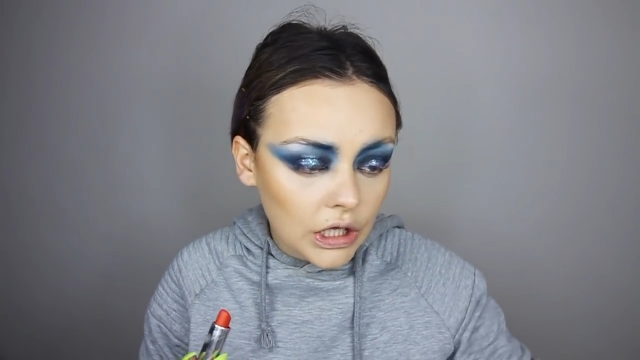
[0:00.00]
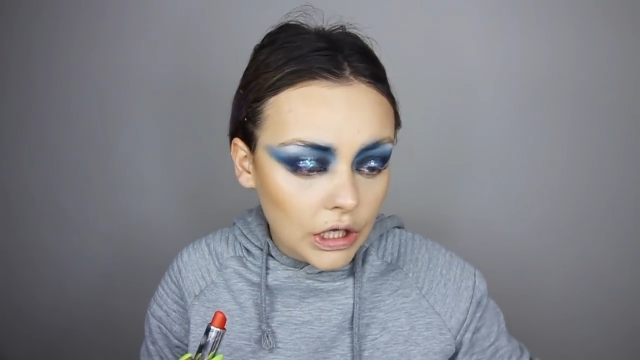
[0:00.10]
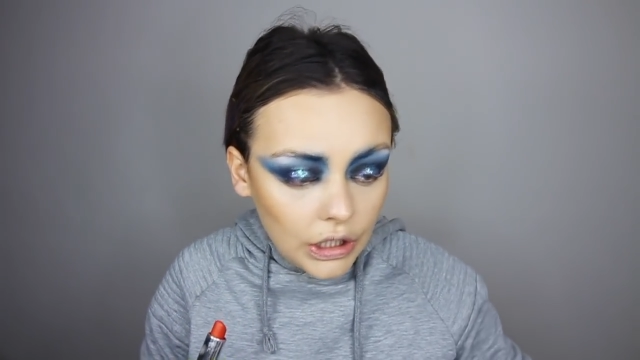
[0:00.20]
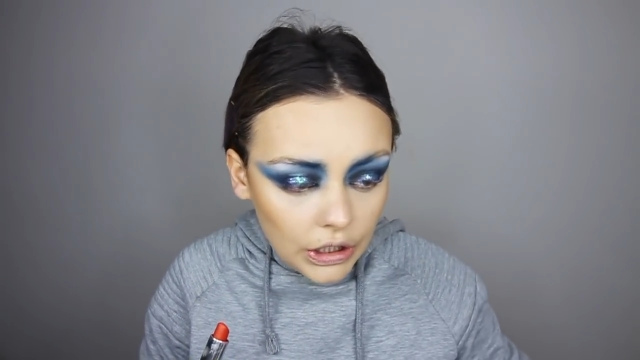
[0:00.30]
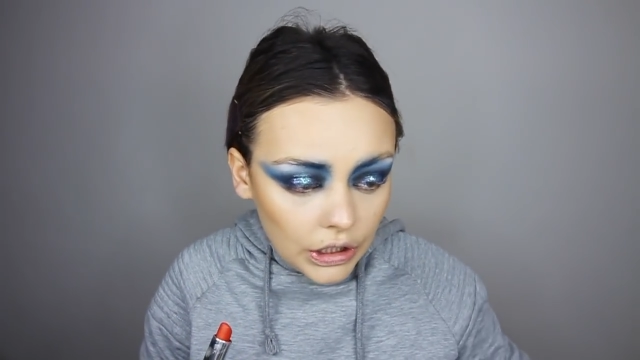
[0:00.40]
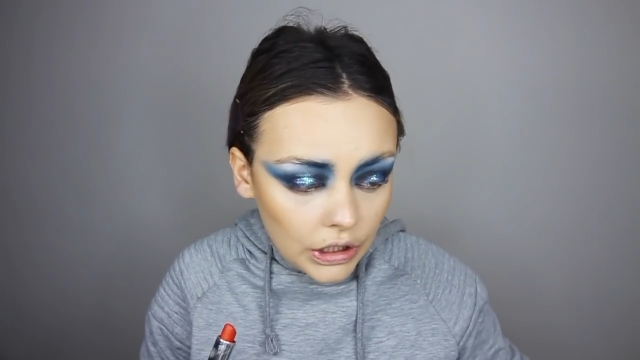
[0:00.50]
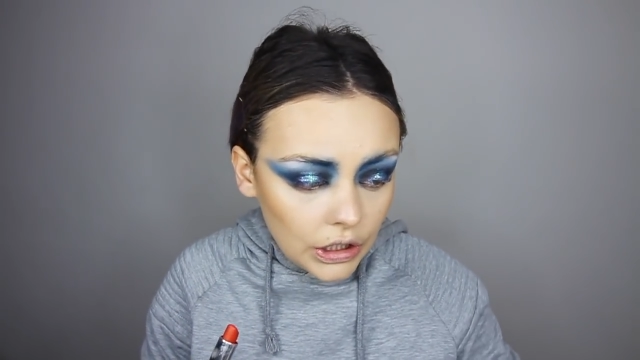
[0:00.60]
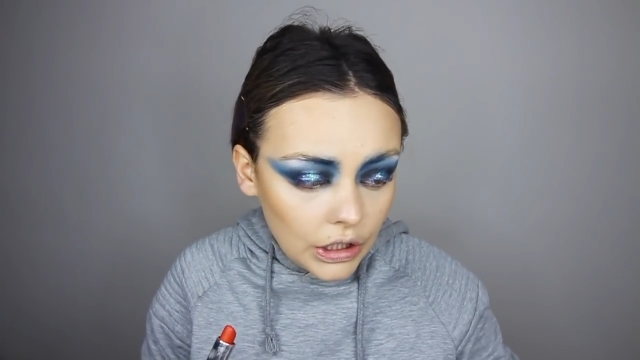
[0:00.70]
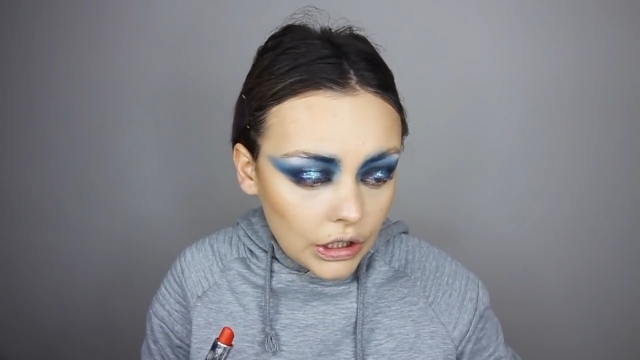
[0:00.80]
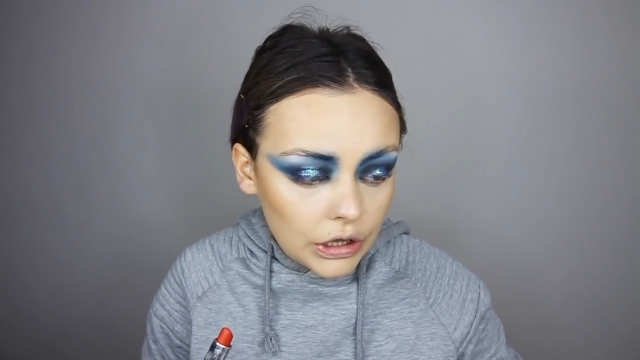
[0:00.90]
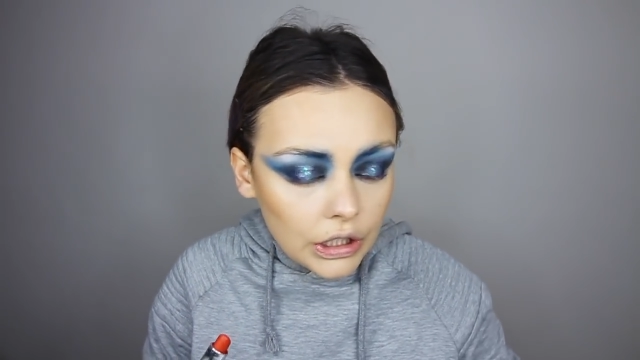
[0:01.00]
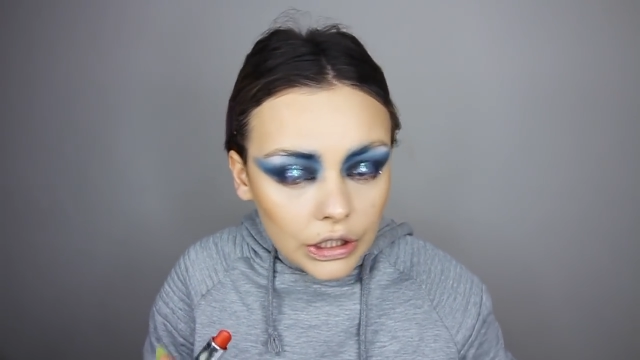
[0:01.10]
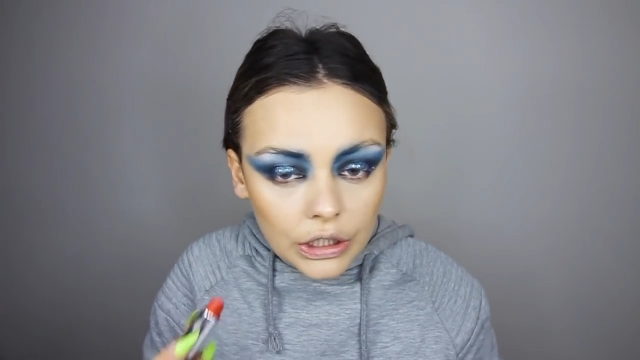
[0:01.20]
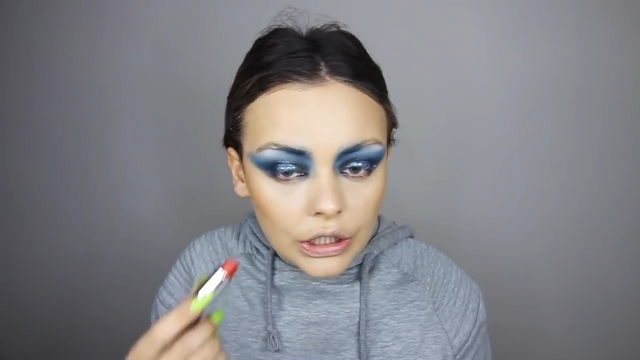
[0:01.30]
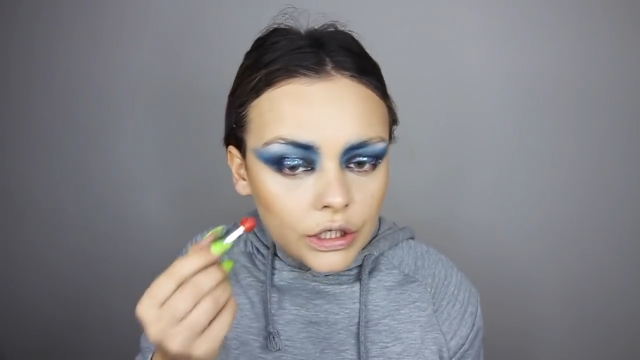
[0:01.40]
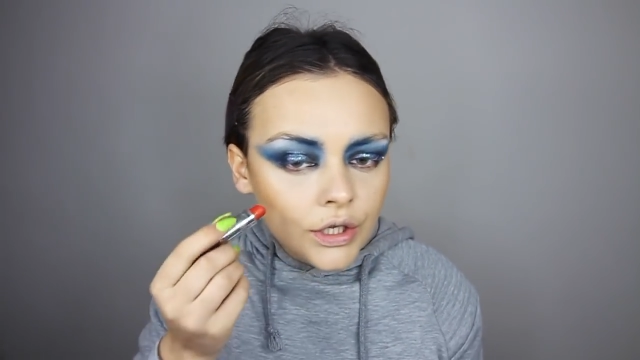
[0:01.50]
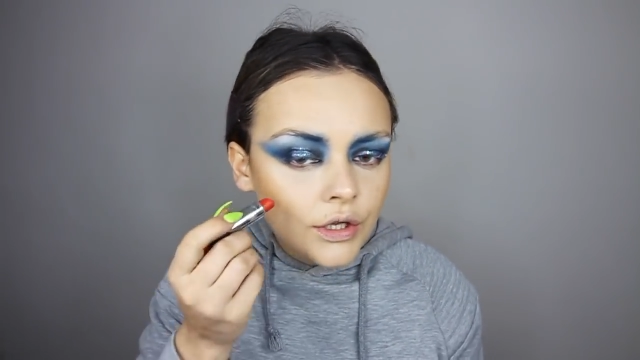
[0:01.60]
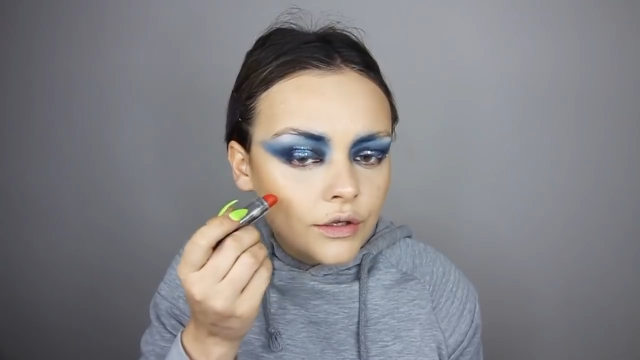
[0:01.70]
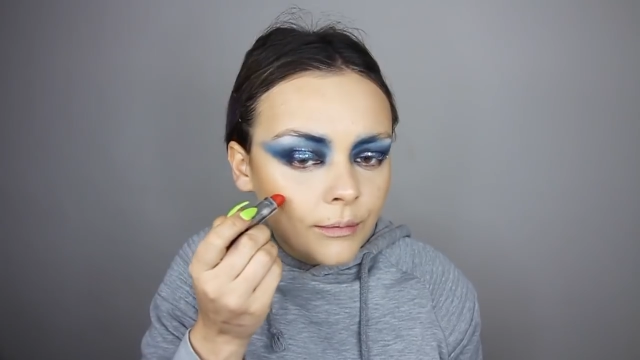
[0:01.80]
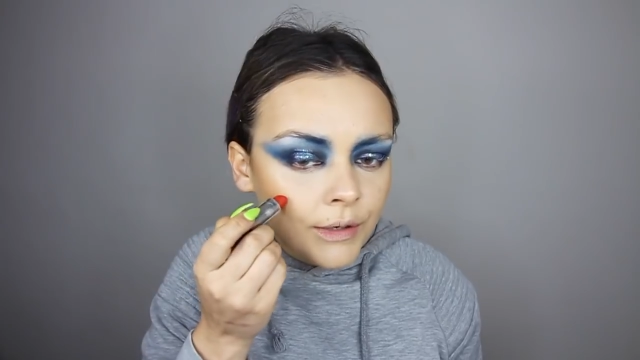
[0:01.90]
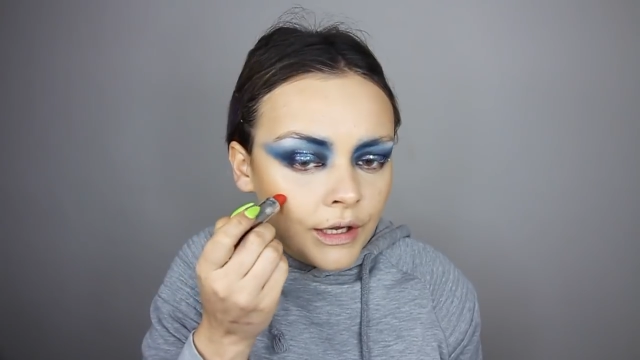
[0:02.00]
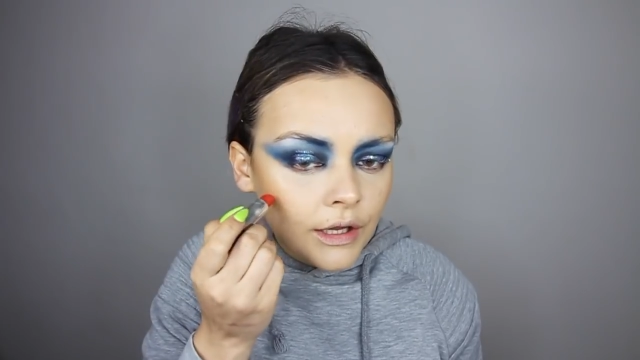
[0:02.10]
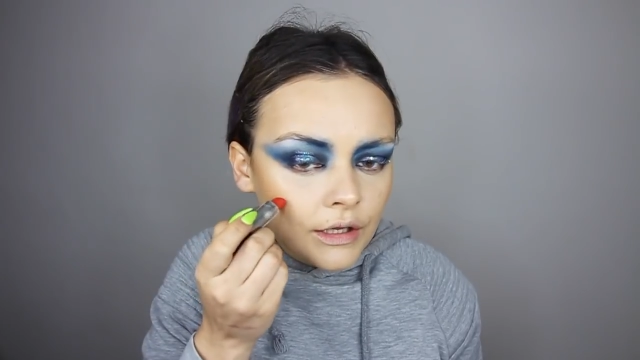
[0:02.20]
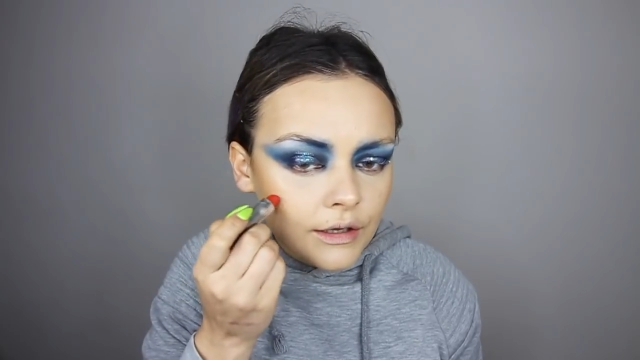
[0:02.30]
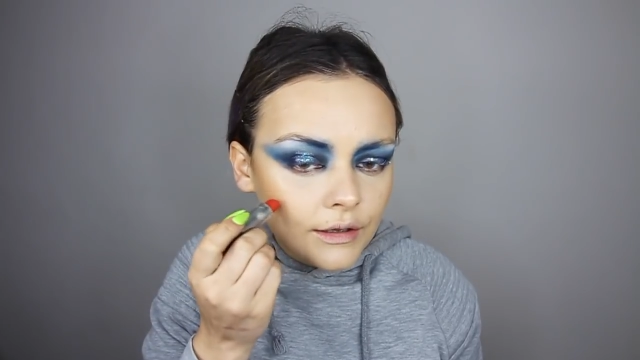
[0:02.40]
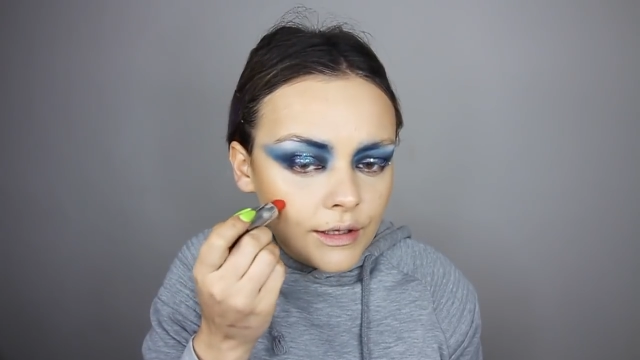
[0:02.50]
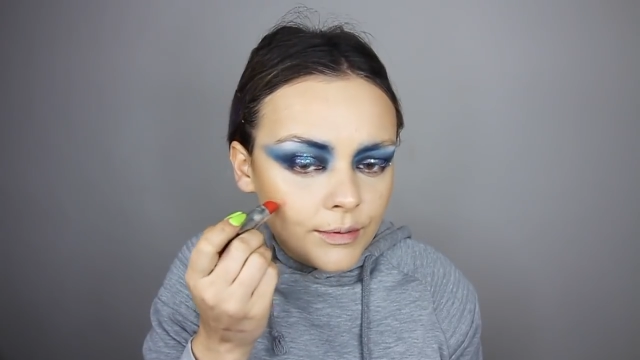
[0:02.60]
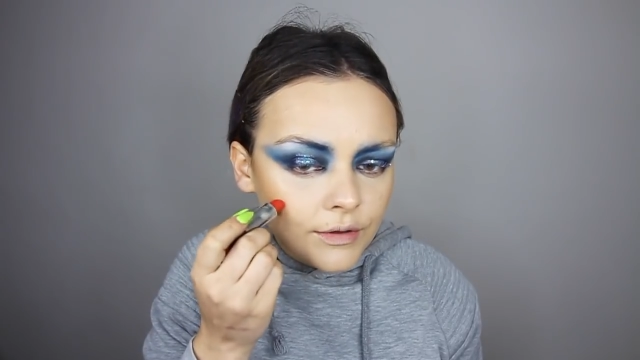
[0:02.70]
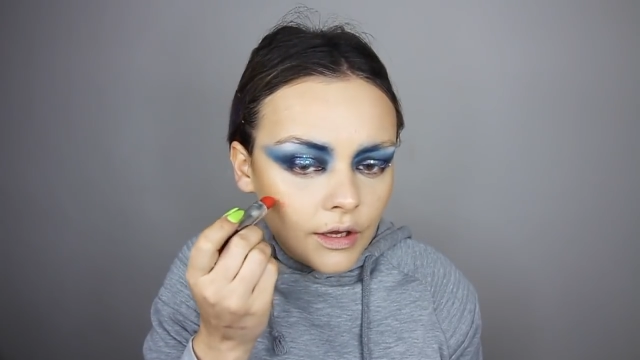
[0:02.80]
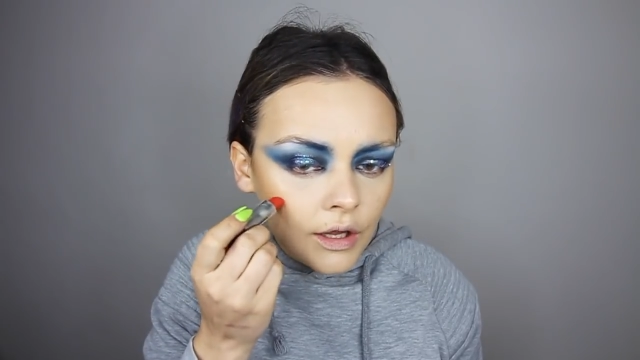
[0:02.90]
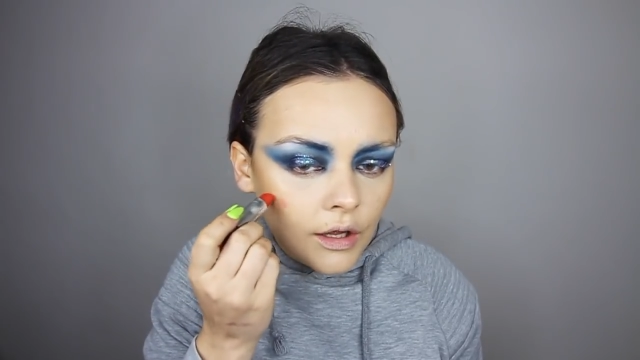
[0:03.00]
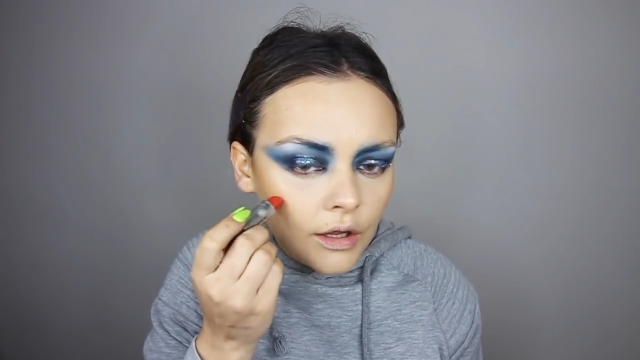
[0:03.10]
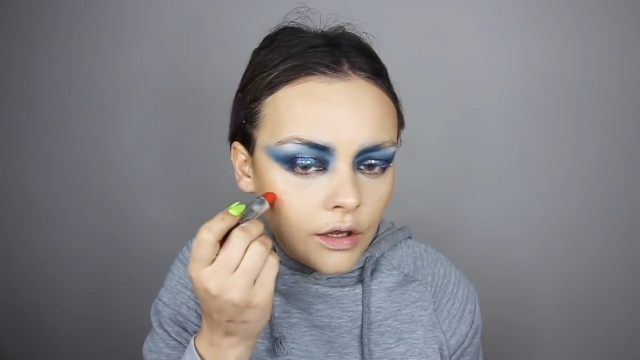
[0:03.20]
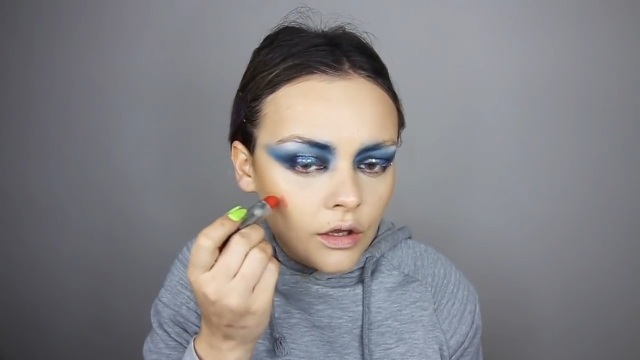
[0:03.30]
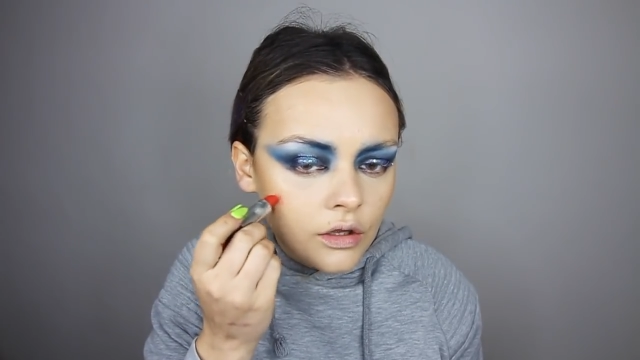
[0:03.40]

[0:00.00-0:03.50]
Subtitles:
So I'm taking this lipstick.